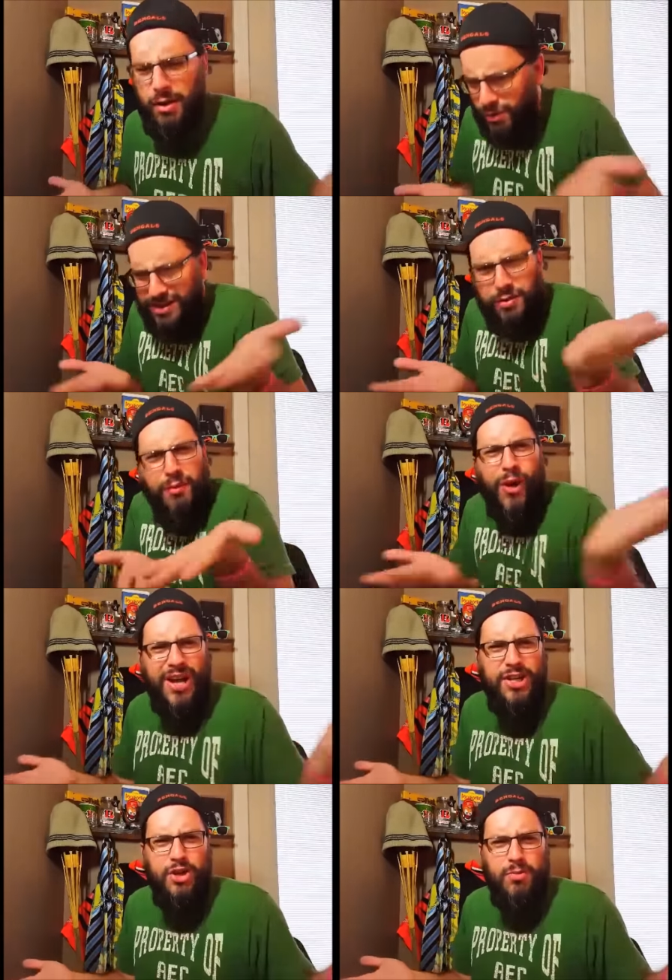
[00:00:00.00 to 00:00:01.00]
I
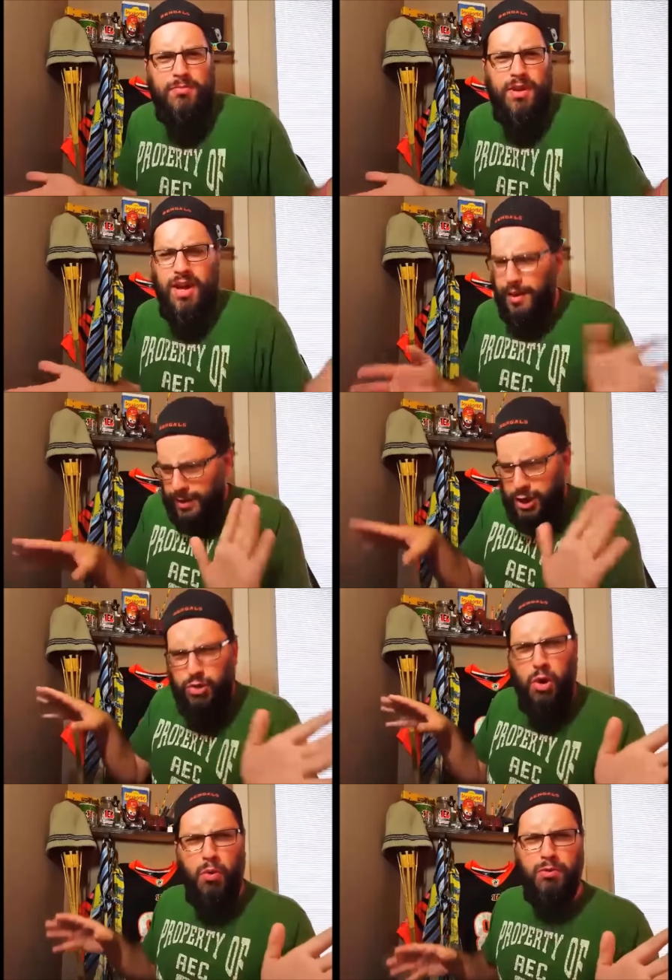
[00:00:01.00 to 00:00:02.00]
washed them. I made
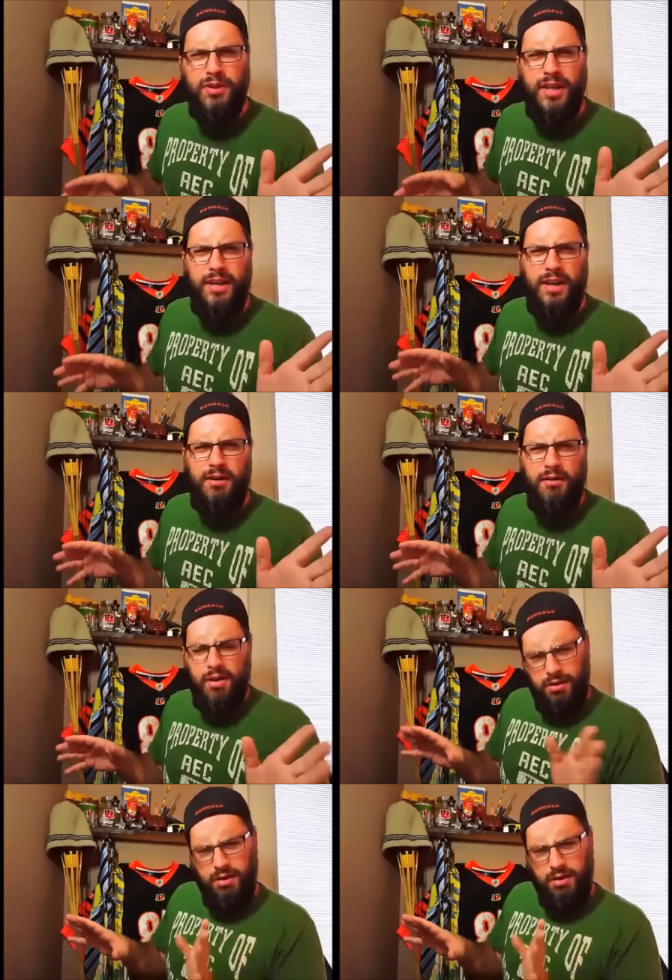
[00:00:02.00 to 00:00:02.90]
sure no one was in there.